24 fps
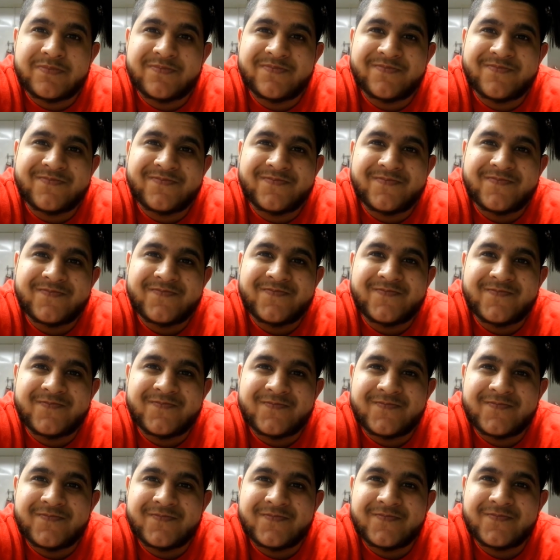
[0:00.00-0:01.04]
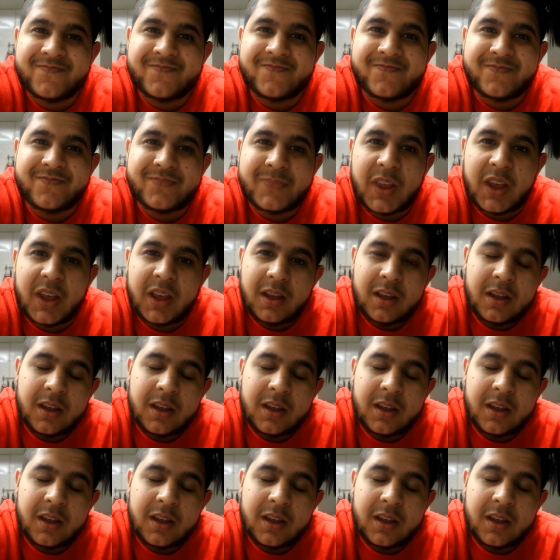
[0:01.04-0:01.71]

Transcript: Nobody speaks.